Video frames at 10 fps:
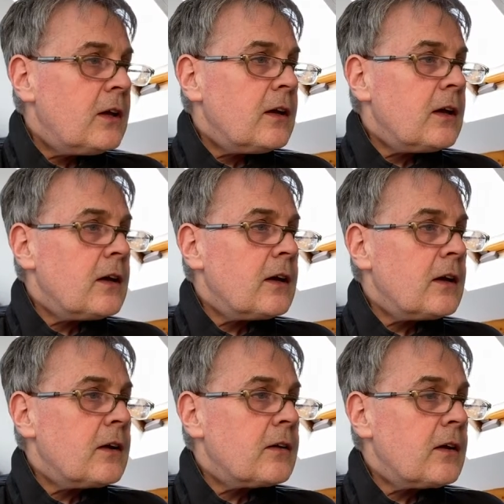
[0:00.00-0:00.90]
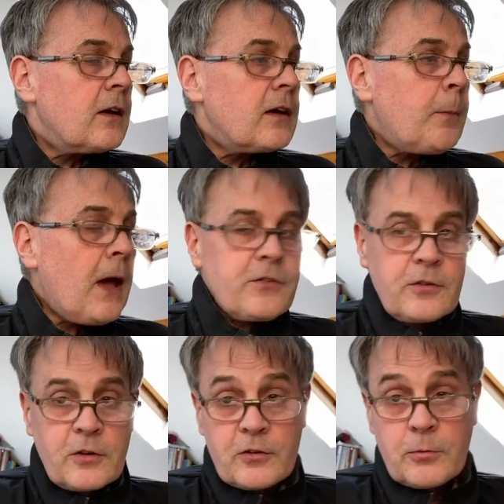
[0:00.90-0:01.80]

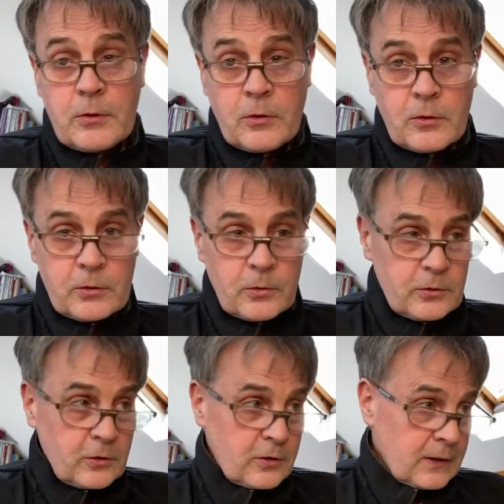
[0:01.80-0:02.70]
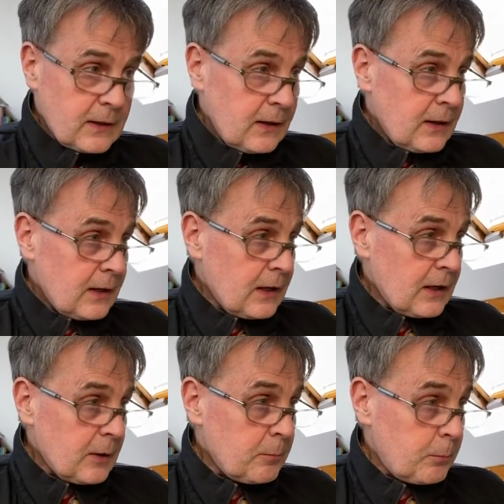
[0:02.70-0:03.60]
Capacitors, we'll look at those another day,
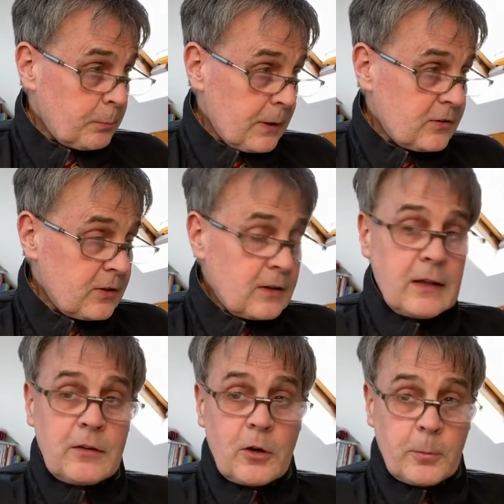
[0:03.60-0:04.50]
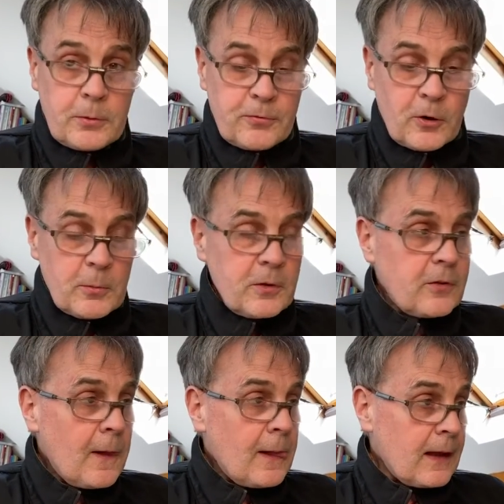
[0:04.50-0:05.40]
but basically a couple of formulas
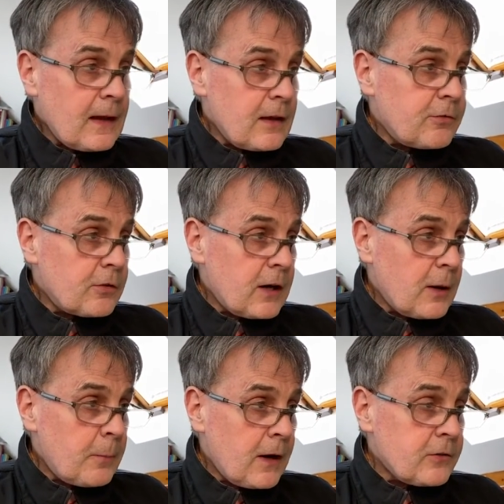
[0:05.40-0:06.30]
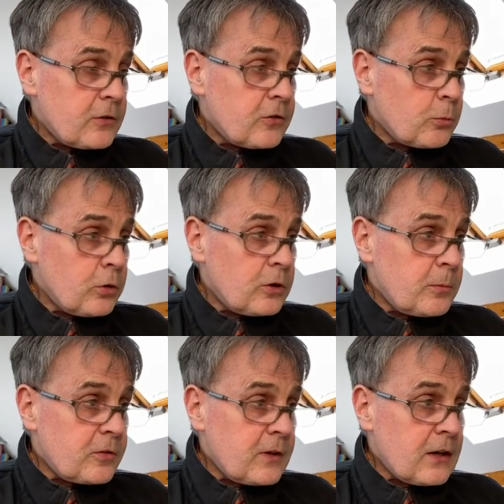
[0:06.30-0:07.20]
for capacitors, and one of them
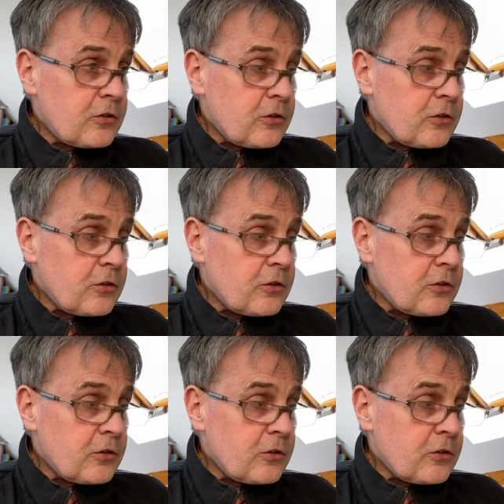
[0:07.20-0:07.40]
is the energy